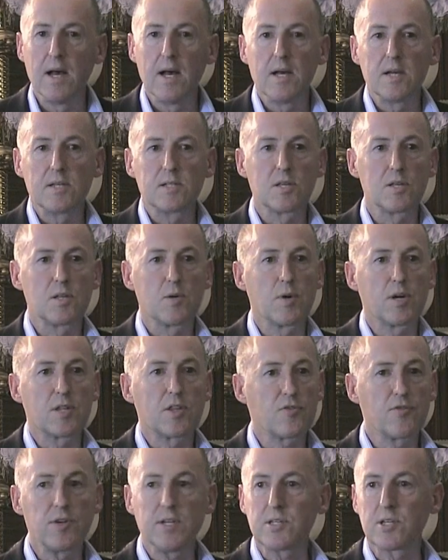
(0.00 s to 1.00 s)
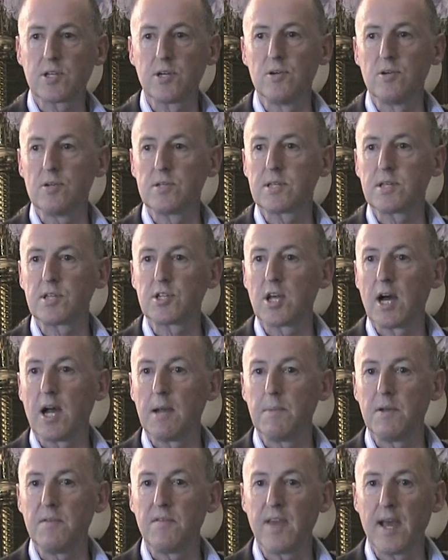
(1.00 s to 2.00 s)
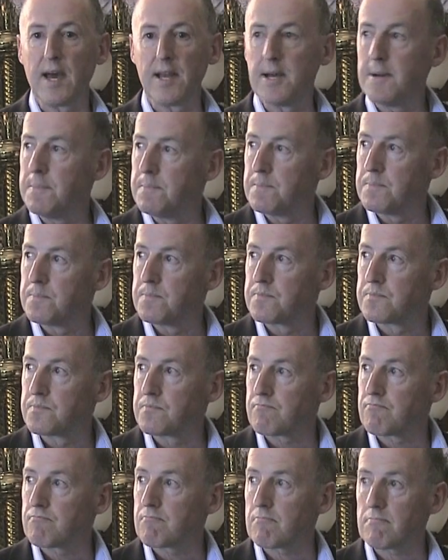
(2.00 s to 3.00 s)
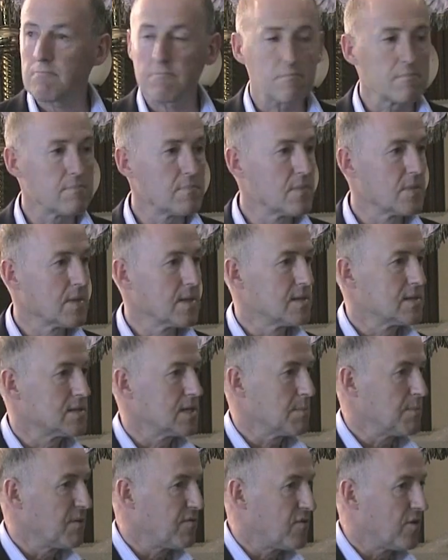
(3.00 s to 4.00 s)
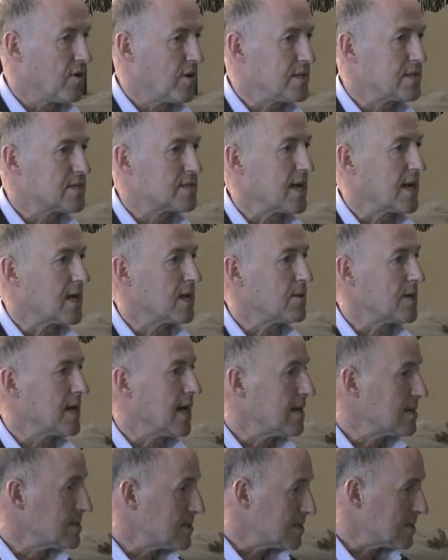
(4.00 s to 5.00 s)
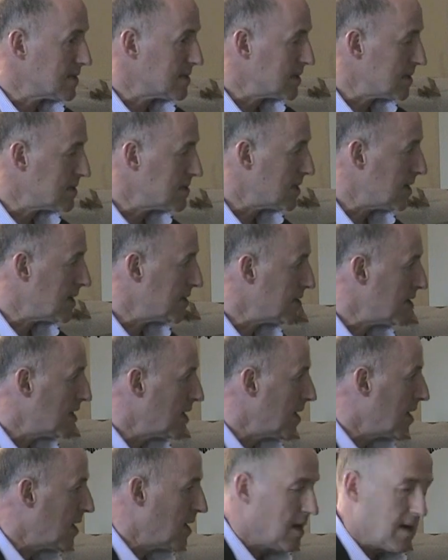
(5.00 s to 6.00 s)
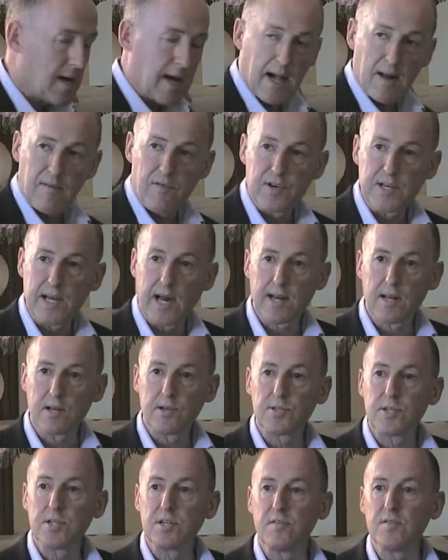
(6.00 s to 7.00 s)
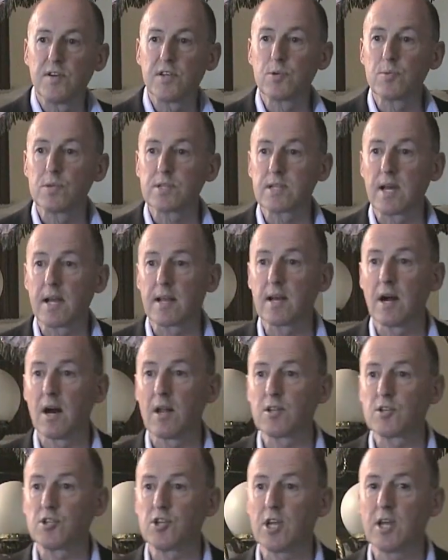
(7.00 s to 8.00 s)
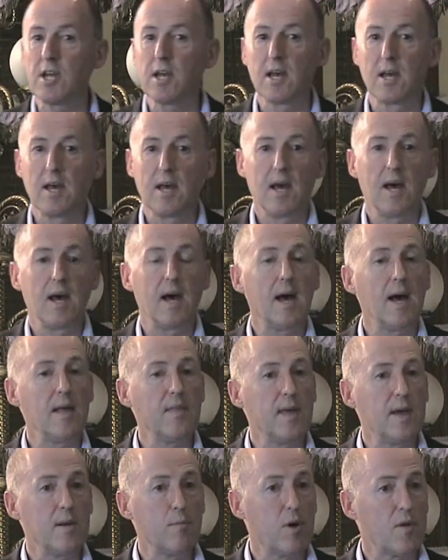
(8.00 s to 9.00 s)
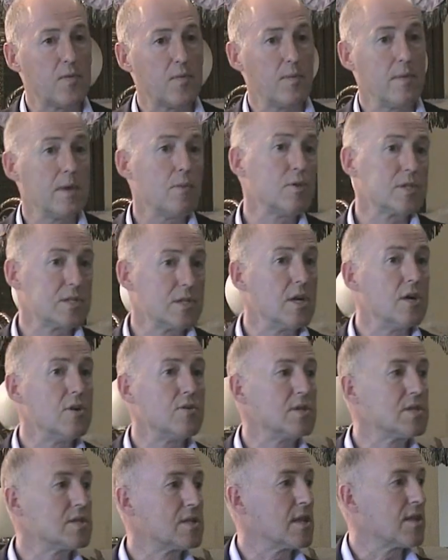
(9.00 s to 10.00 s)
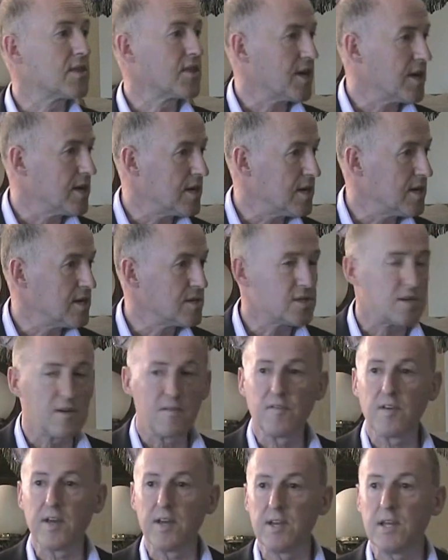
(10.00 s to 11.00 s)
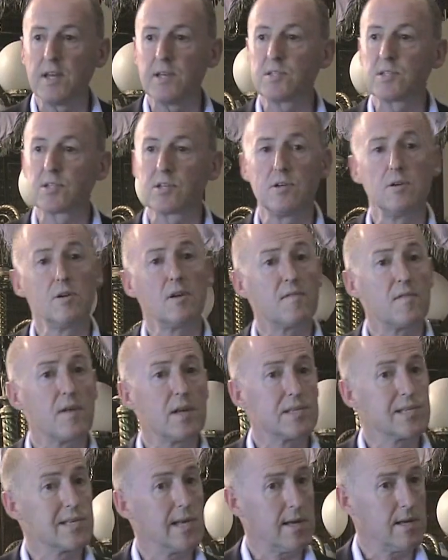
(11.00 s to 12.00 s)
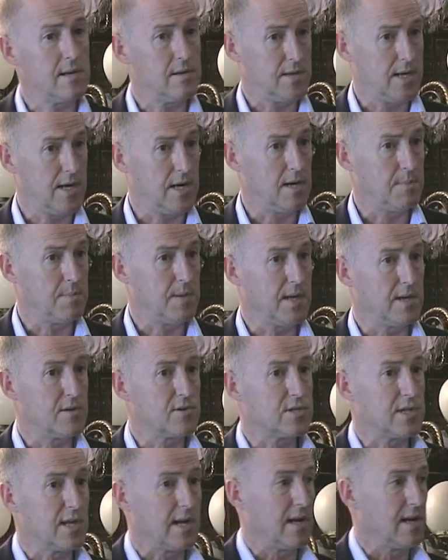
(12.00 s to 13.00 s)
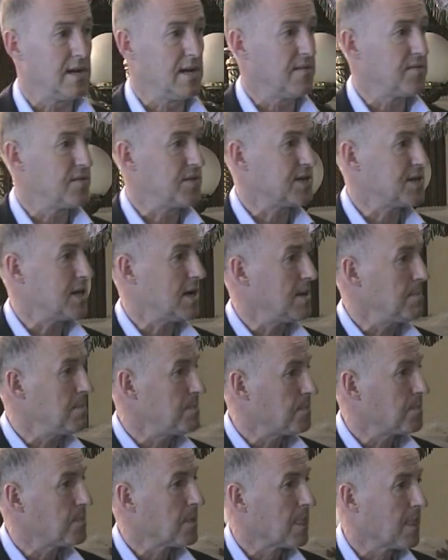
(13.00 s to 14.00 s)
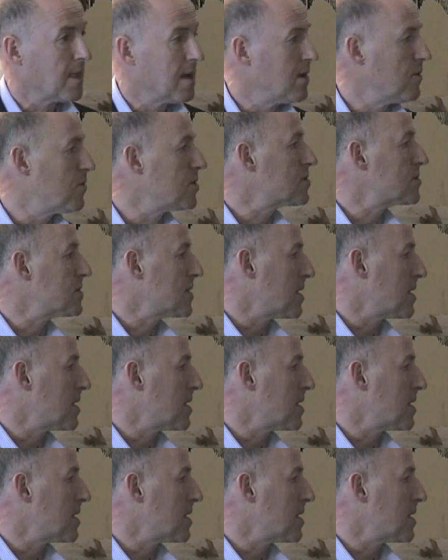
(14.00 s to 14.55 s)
So there were three schools at the time in Vienna: Sigmund Freud's psychoanalysis, as I said, Alfred Adler's individual psychology, and then what was known as the third Viennese school of psychotherapy, interestingly enough at the time, which was